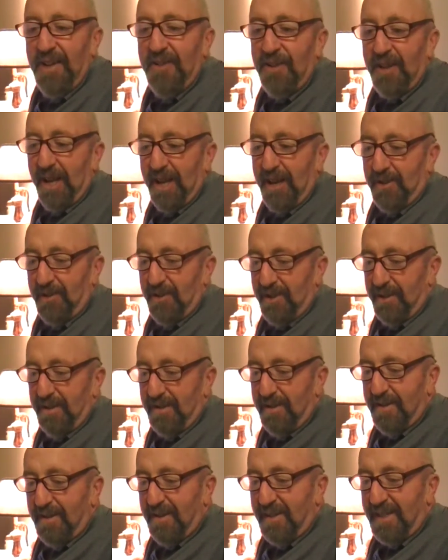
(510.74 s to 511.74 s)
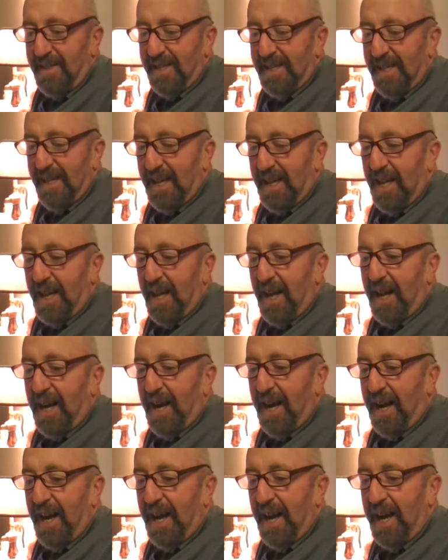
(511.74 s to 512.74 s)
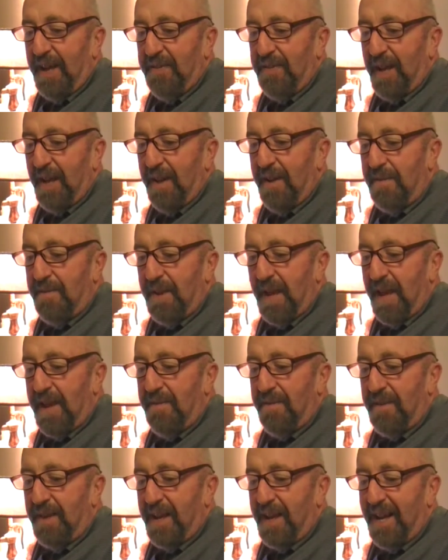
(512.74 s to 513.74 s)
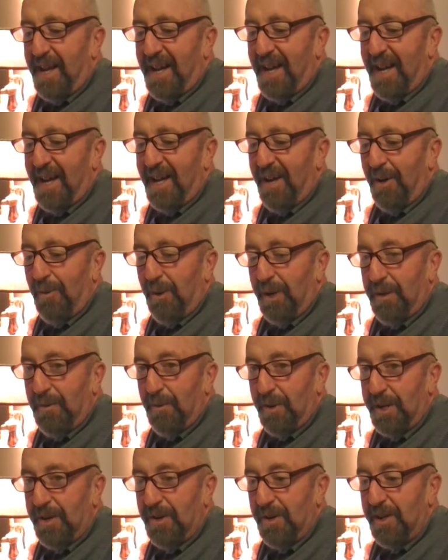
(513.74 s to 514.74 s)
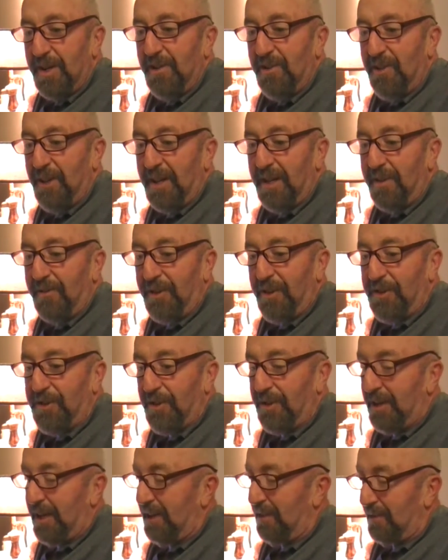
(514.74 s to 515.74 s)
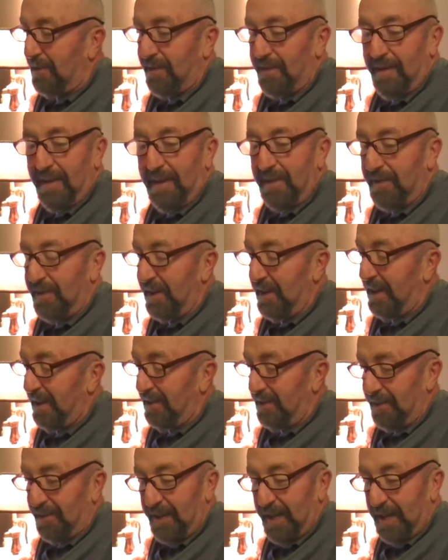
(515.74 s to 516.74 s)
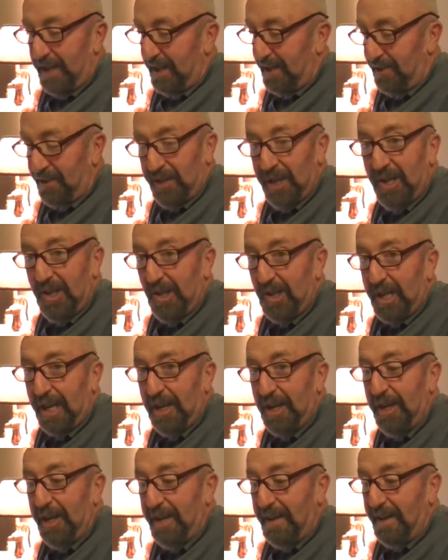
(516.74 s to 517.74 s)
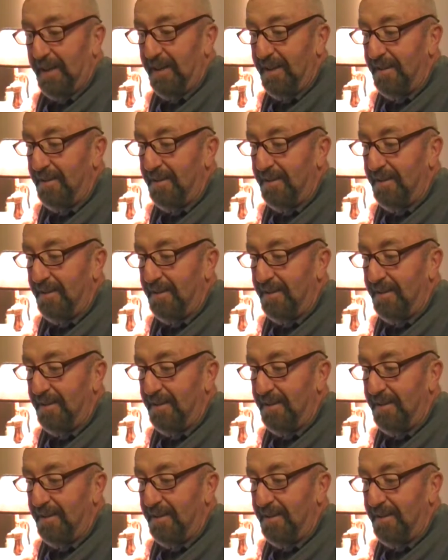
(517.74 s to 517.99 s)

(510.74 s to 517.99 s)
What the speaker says: says, and what you're going to see in the future is not looking good.